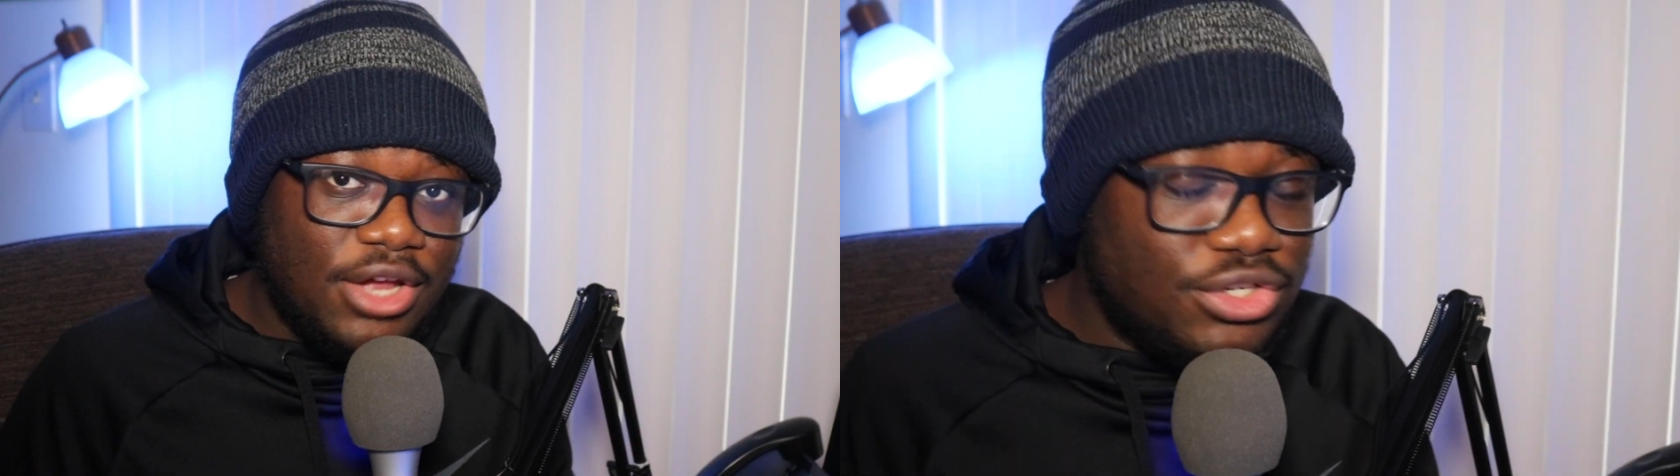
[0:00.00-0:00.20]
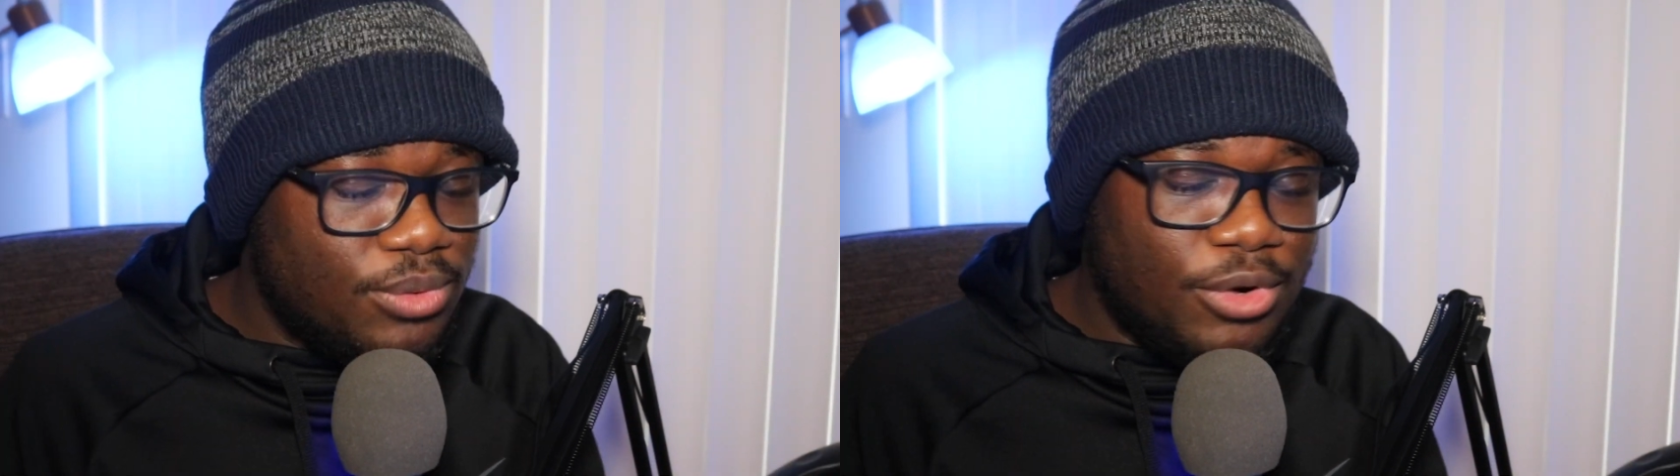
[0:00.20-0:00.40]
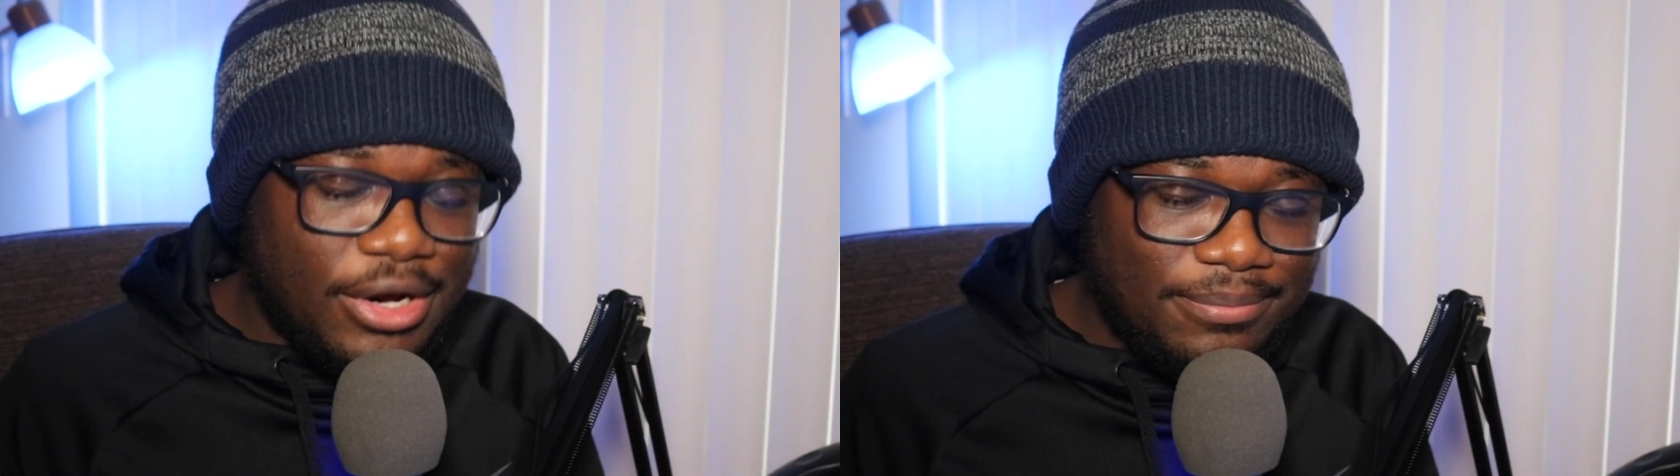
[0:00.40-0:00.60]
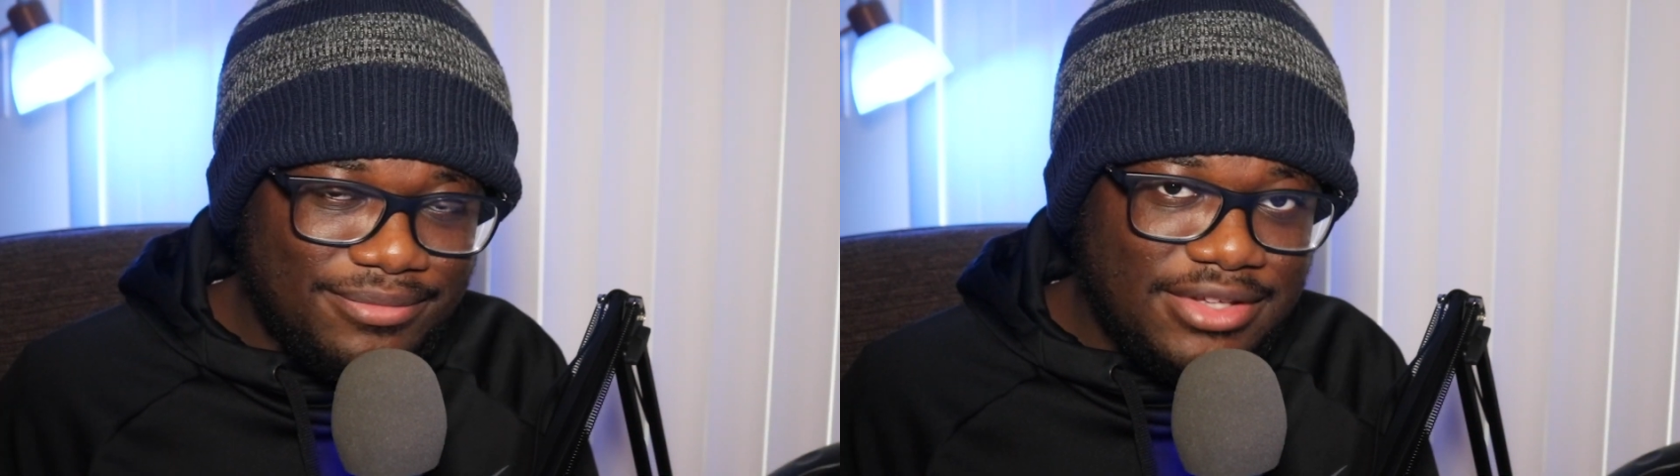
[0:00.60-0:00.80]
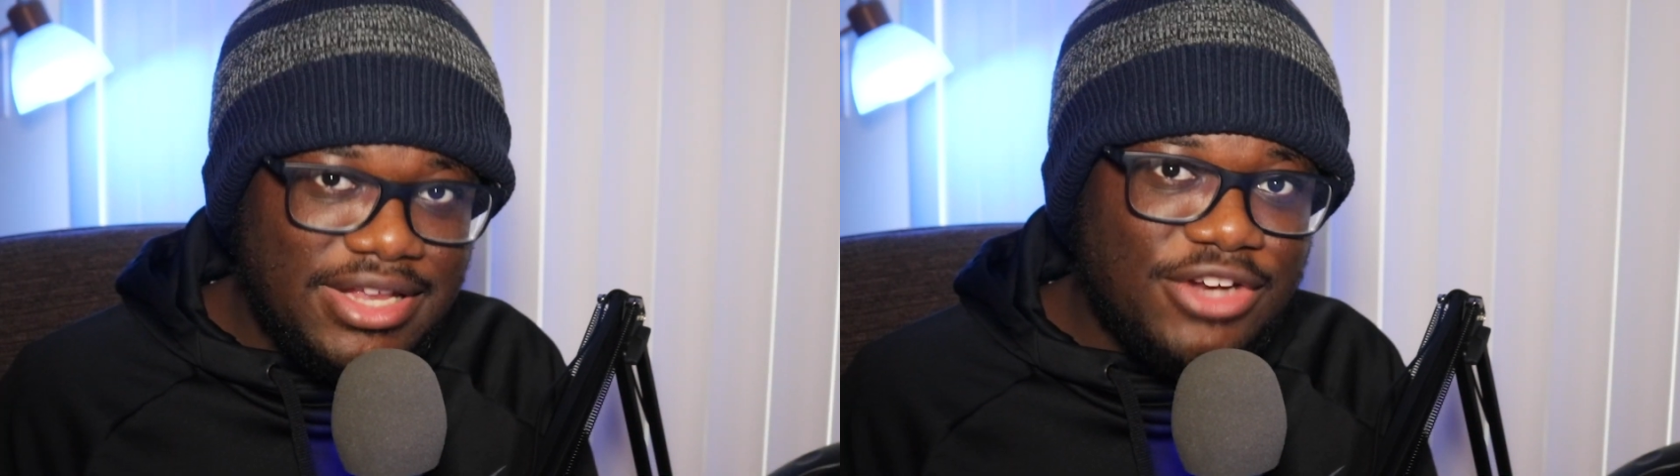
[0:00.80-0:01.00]
Don't worry,
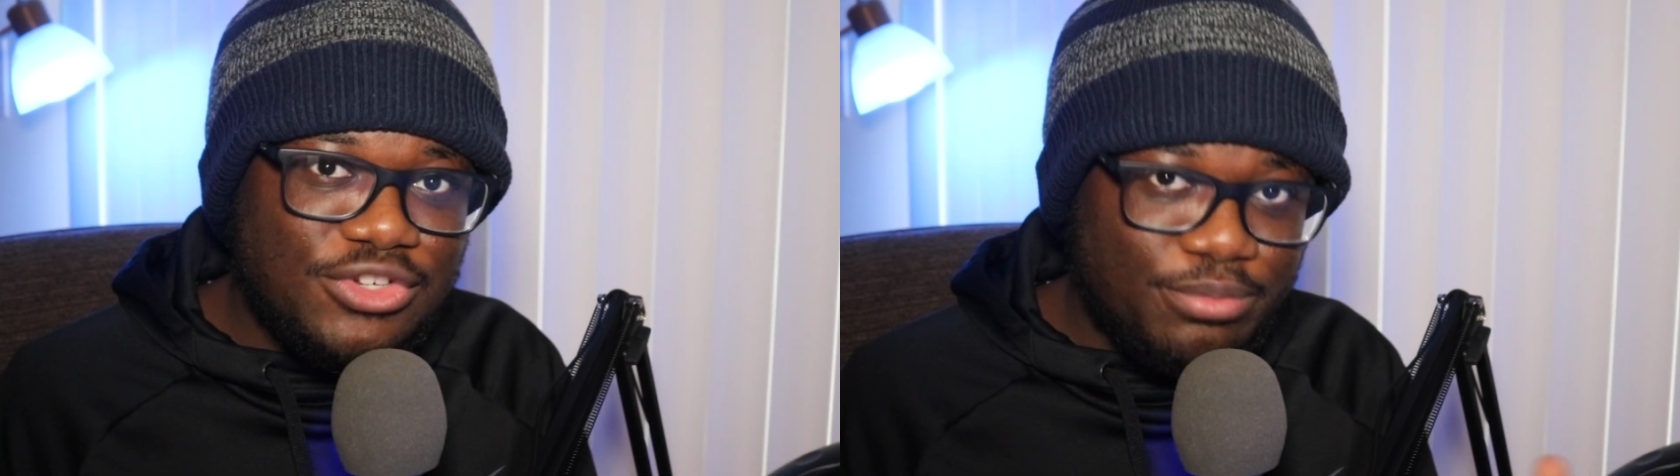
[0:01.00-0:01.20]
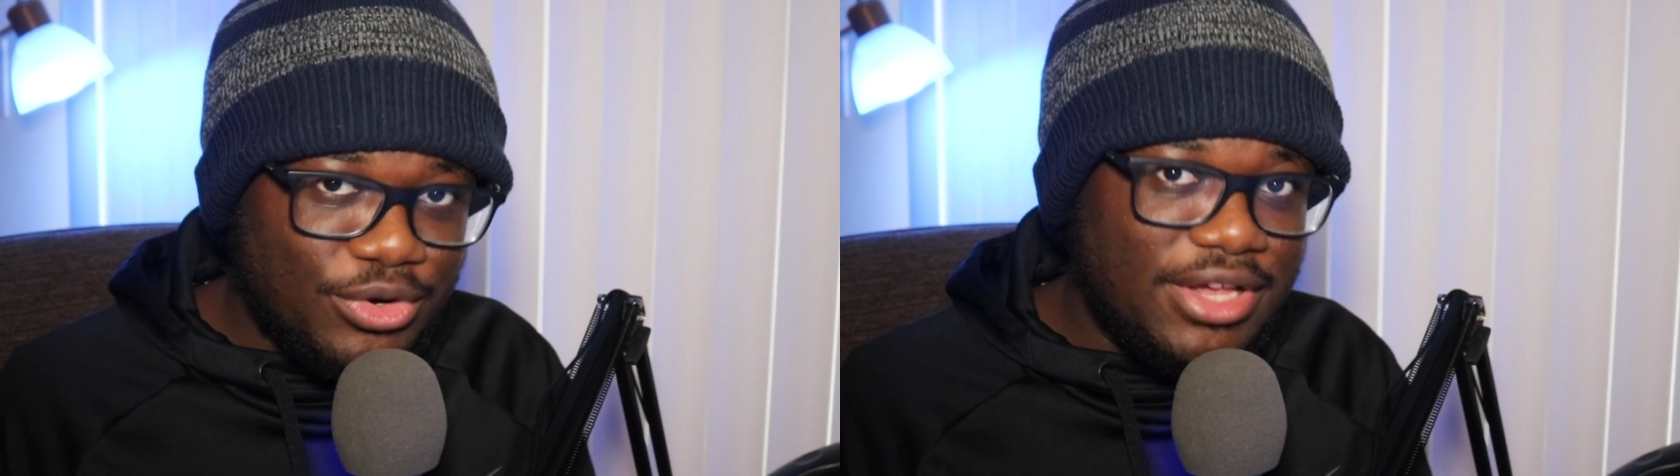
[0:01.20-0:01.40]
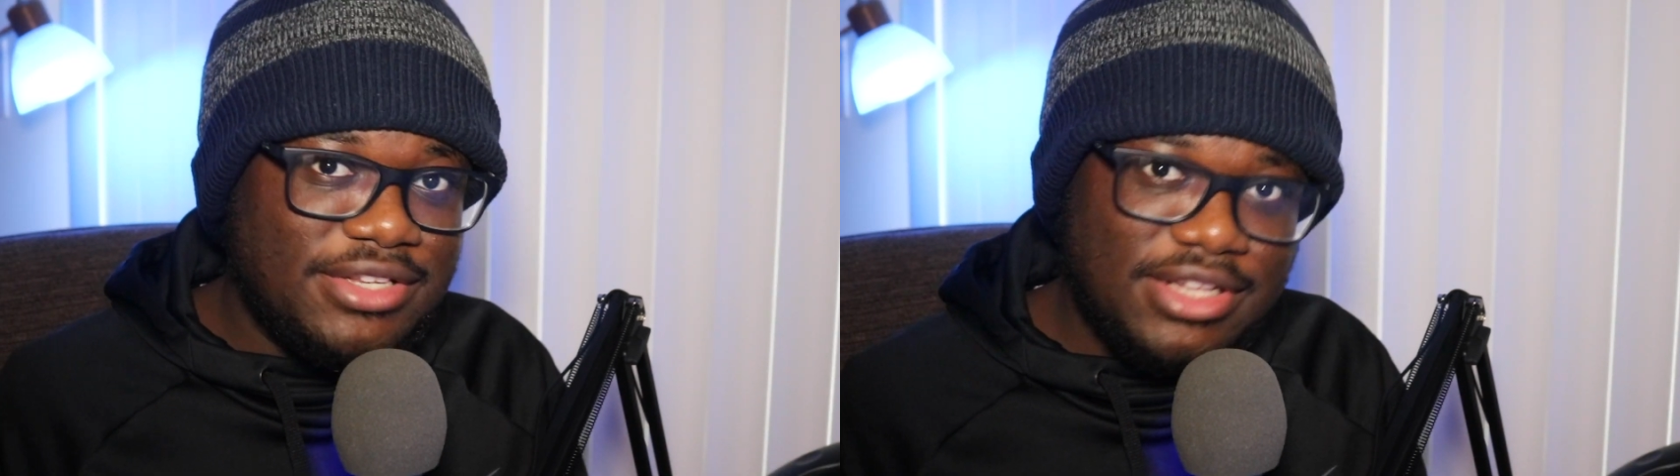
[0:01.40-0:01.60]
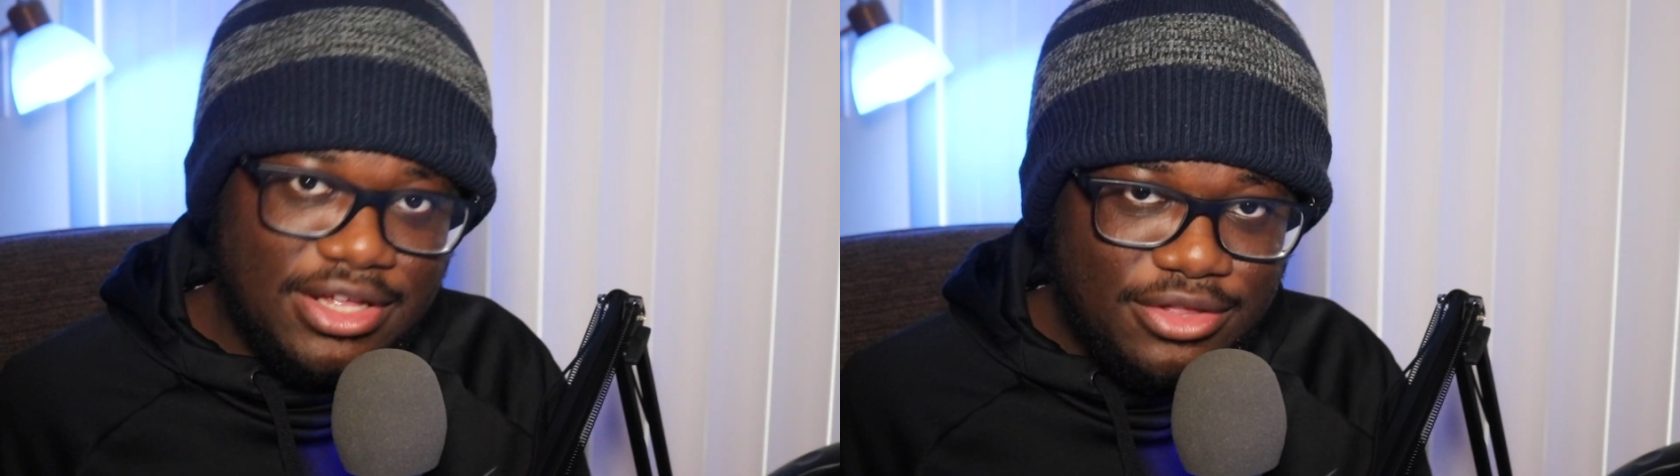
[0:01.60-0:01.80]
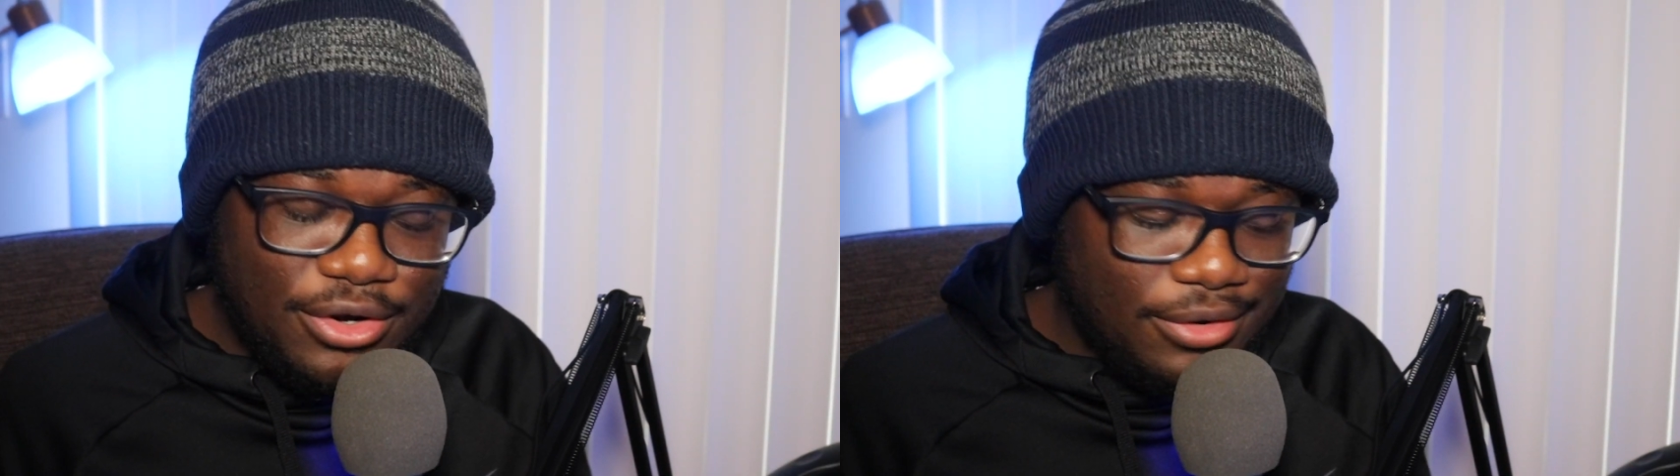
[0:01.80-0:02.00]
it's actually pretty easy to
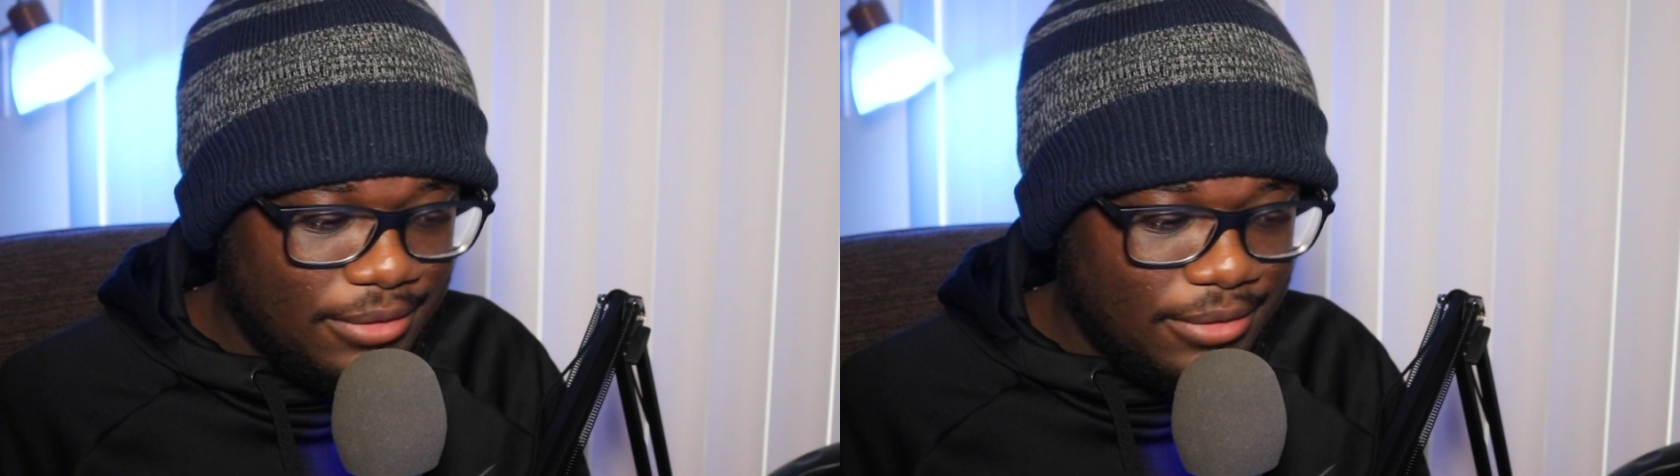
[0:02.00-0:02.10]
get there.